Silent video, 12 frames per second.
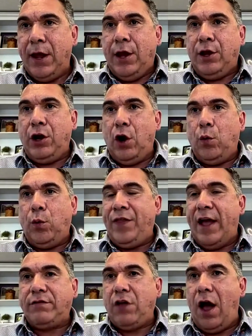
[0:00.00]
You know, when
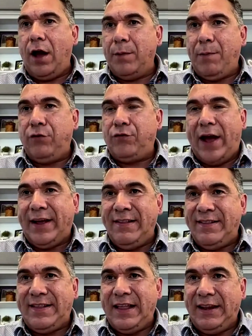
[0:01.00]
they talk about
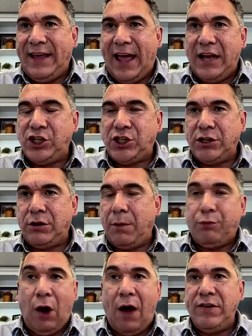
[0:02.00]
reconciliation, the
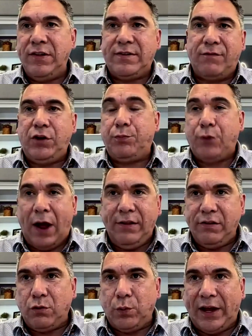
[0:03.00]
province of New
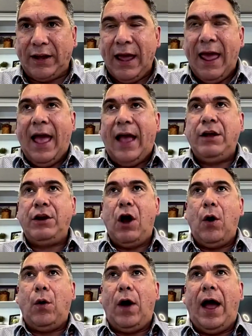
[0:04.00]
Brunswick, you
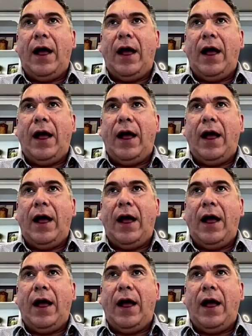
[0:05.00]
know,